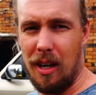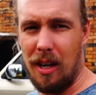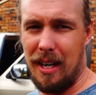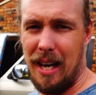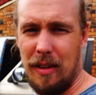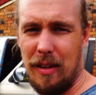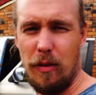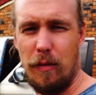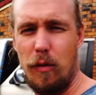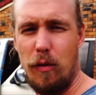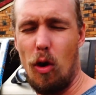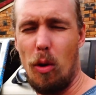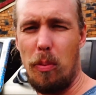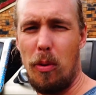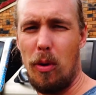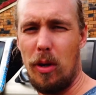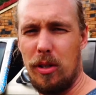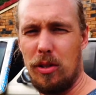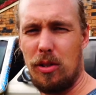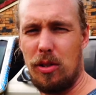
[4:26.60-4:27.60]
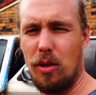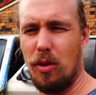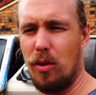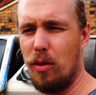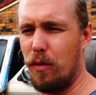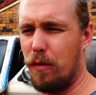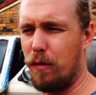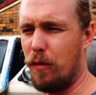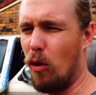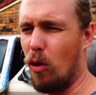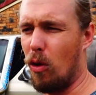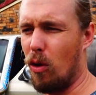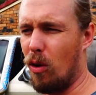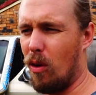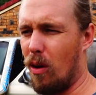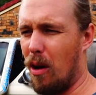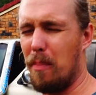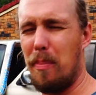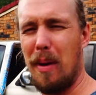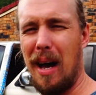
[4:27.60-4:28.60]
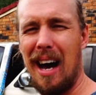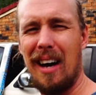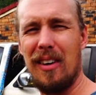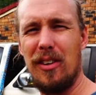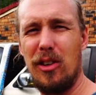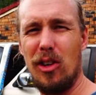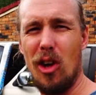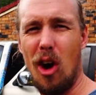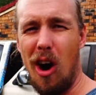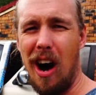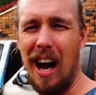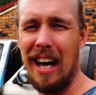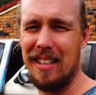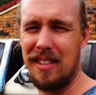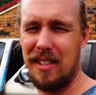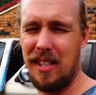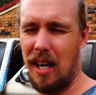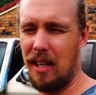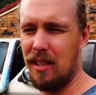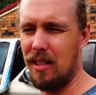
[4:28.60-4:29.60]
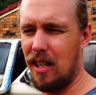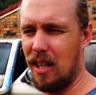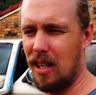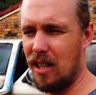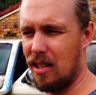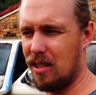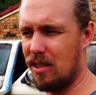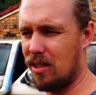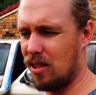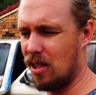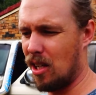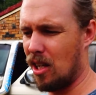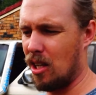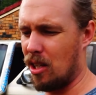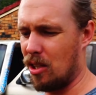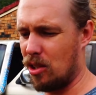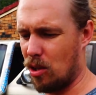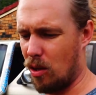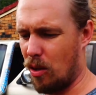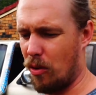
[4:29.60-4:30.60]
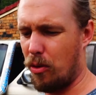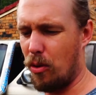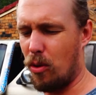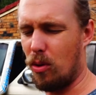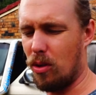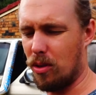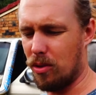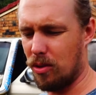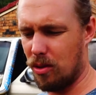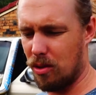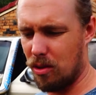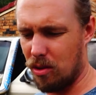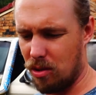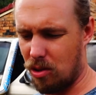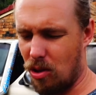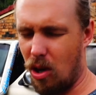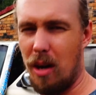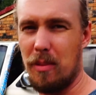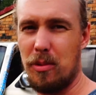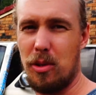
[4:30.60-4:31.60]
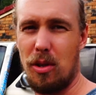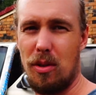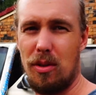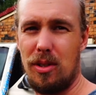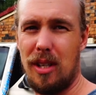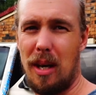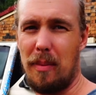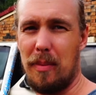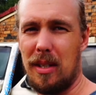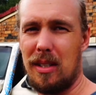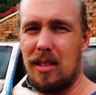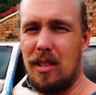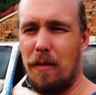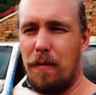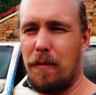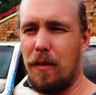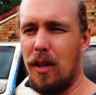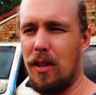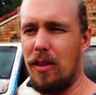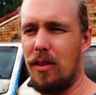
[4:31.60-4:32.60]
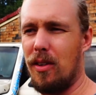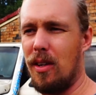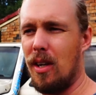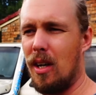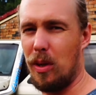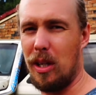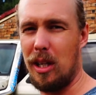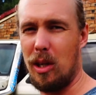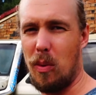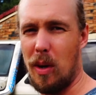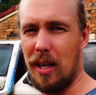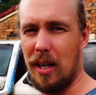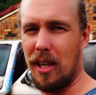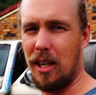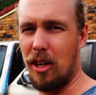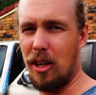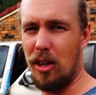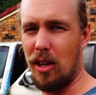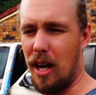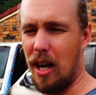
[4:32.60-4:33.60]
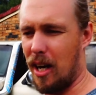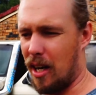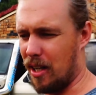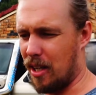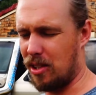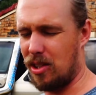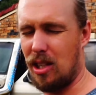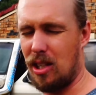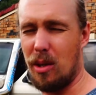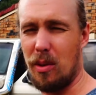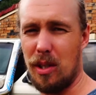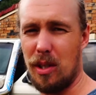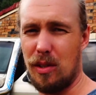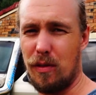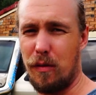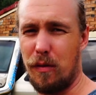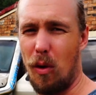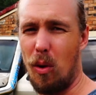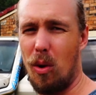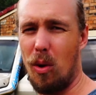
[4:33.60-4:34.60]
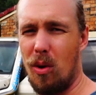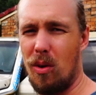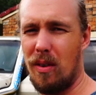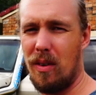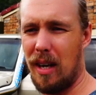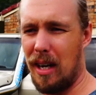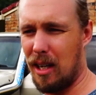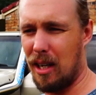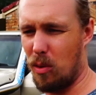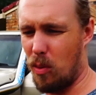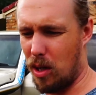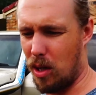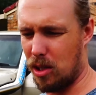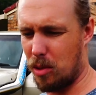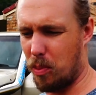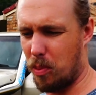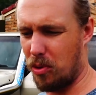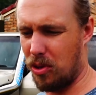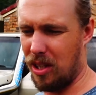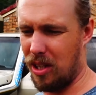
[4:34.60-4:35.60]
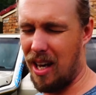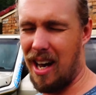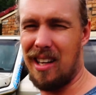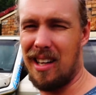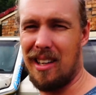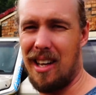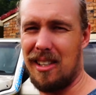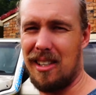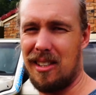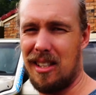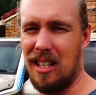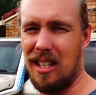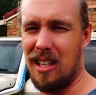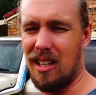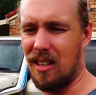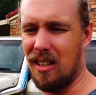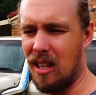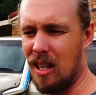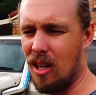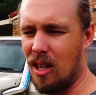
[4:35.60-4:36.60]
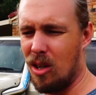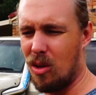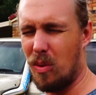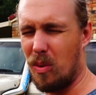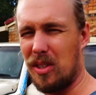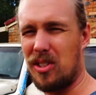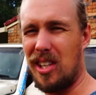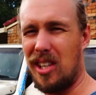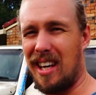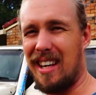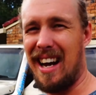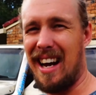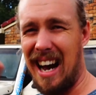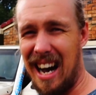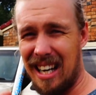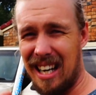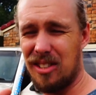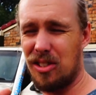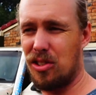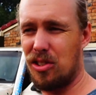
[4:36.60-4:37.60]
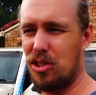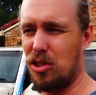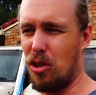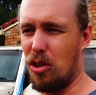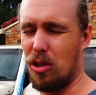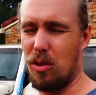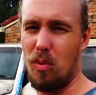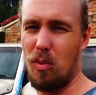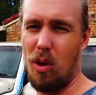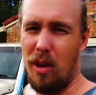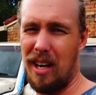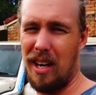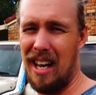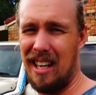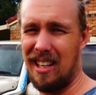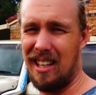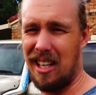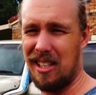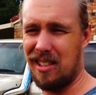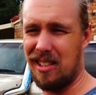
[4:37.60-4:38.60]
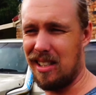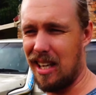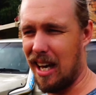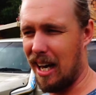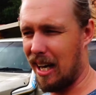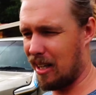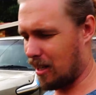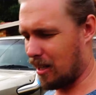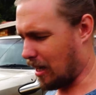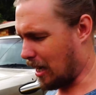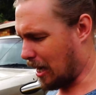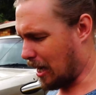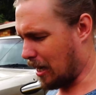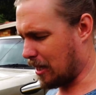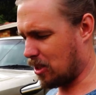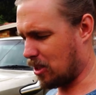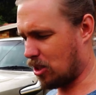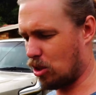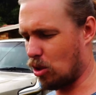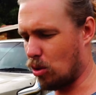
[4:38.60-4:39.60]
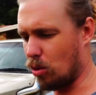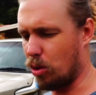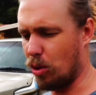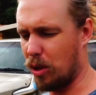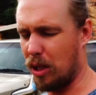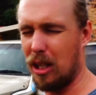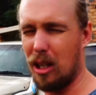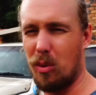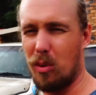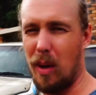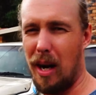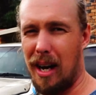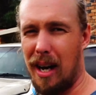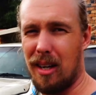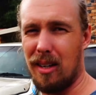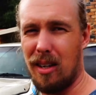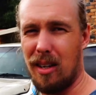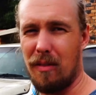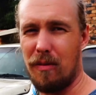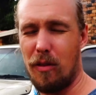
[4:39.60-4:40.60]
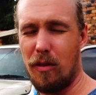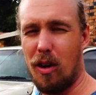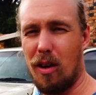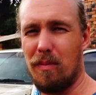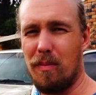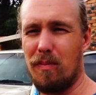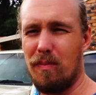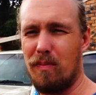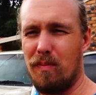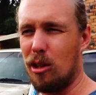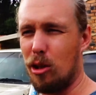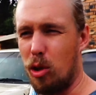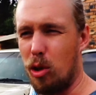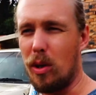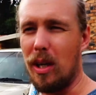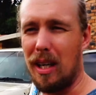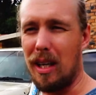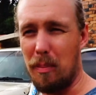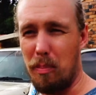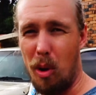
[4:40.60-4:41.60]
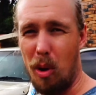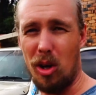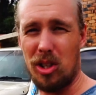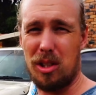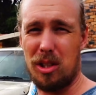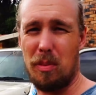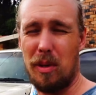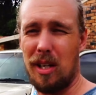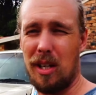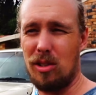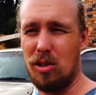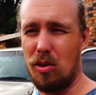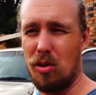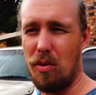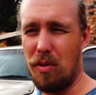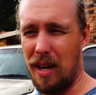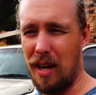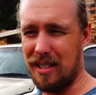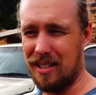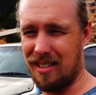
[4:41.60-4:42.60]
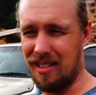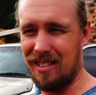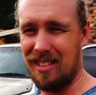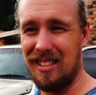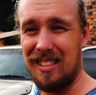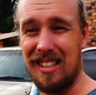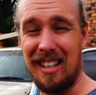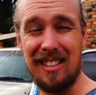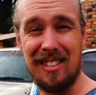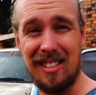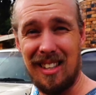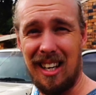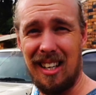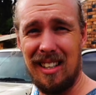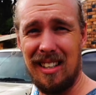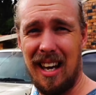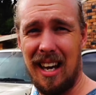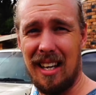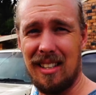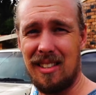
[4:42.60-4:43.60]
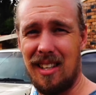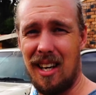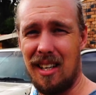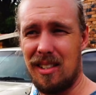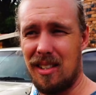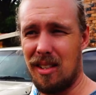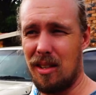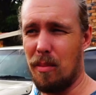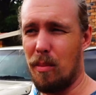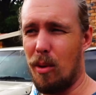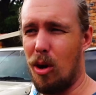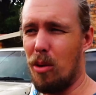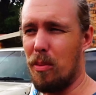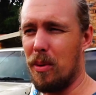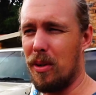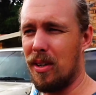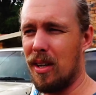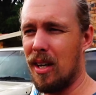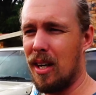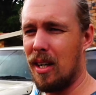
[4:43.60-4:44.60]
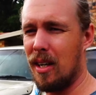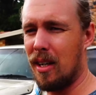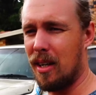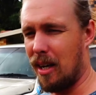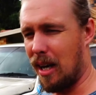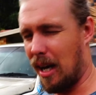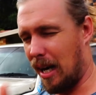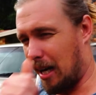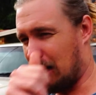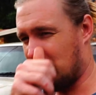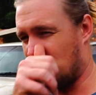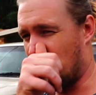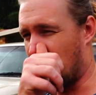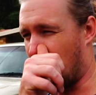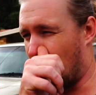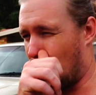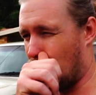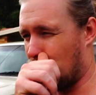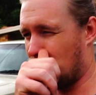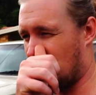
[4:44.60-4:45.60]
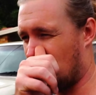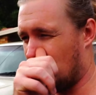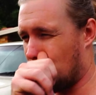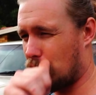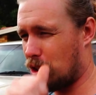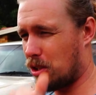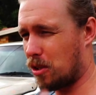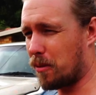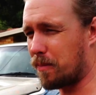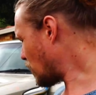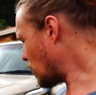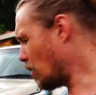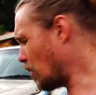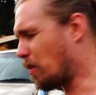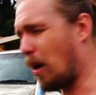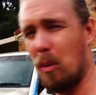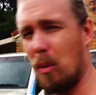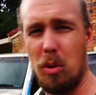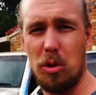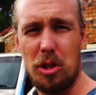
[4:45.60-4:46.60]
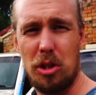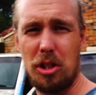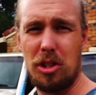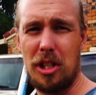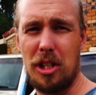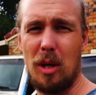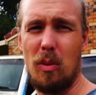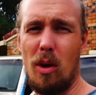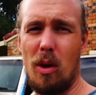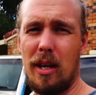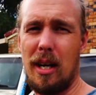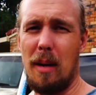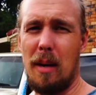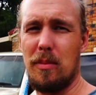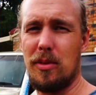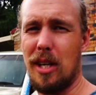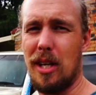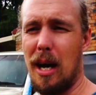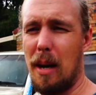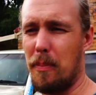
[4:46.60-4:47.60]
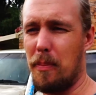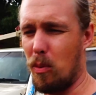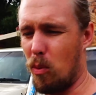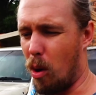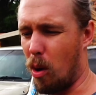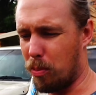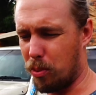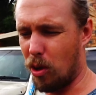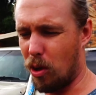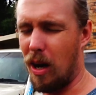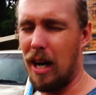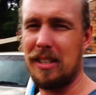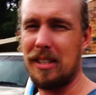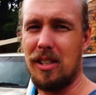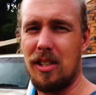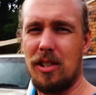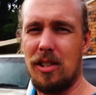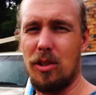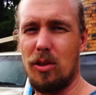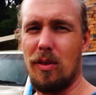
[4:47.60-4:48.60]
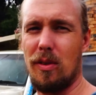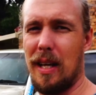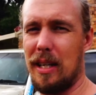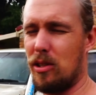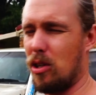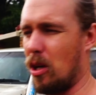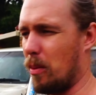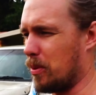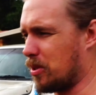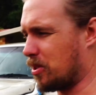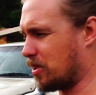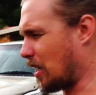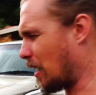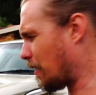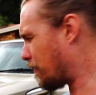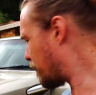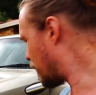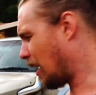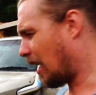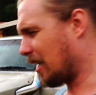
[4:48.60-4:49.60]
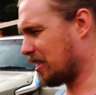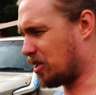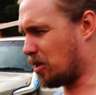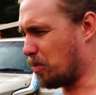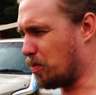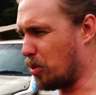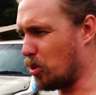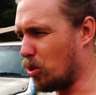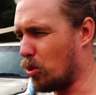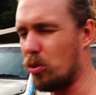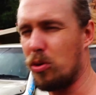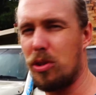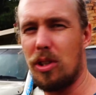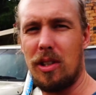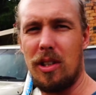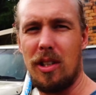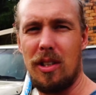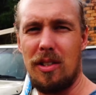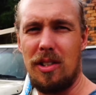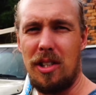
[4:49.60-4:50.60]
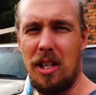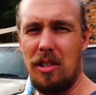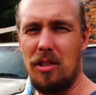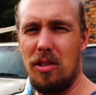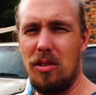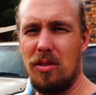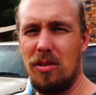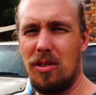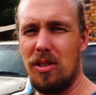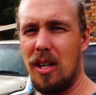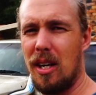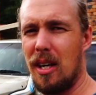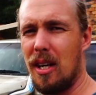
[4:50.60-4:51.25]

I'd had the 4.2 for about nine, ten years, so I thought time to do something different. Really wanted a uh, Series 4, and I wanted to put the LS in it. Once again, uncertain what LS yet. Uh, still looking around. i am looking possibly to 2016 SS at the moment uh, to purchase but we'll just see what comes up and what prices and all that type of stuff as the build continues.